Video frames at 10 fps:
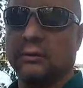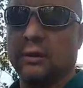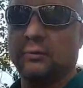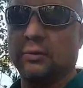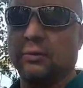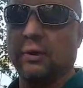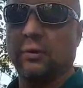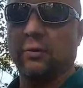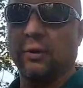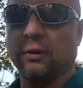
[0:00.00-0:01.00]
keep doing our
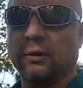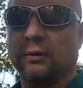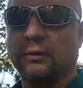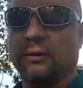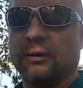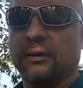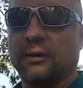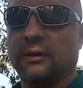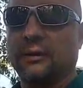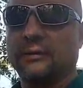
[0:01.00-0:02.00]
work,
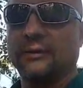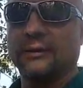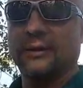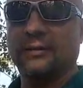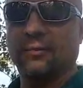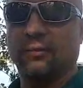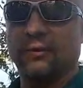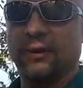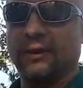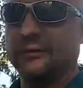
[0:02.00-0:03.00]
and keep moving
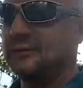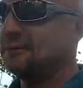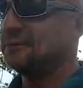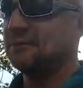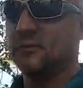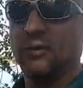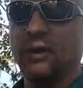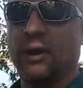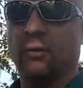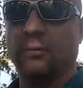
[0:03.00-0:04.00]
ahead. Well,
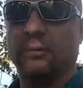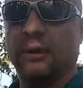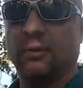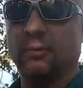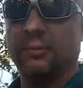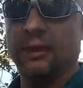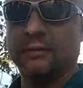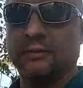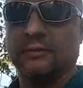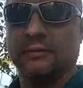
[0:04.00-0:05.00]
I hope
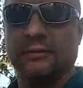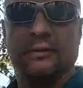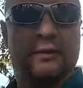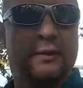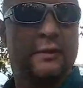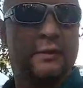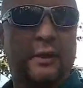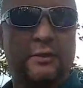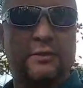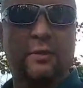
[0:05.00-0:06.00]
that's
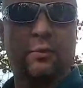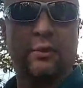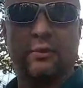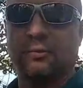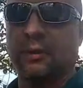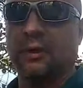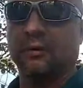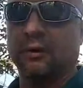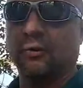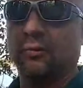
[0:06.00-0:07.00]
somewhat
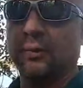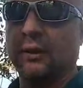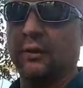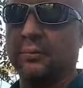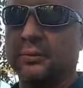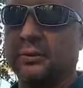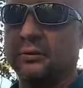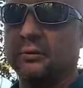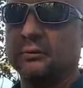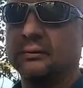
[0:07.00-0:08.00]
inspiring, and hope it helps
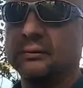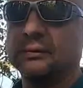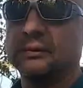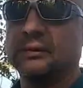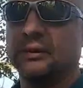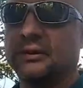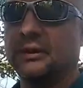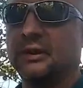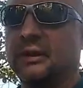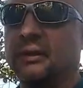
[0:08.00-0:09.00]
you to
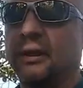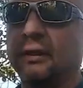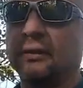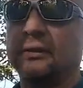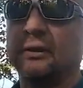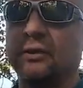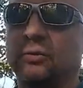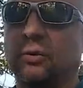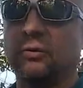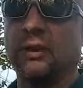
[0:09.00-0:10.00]
see that in
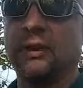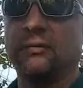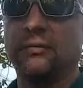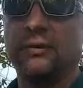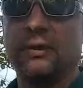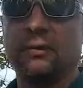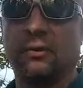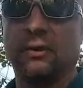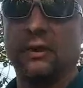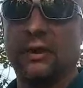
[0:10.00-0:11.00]
your own life, in
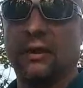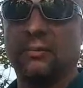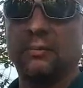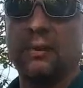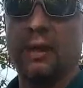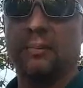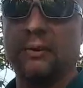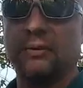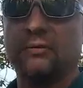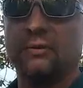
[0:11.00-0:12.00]
order to gain
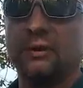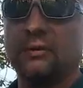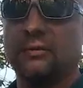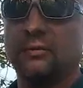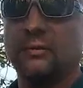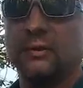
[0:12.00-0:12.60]
happiness, you need to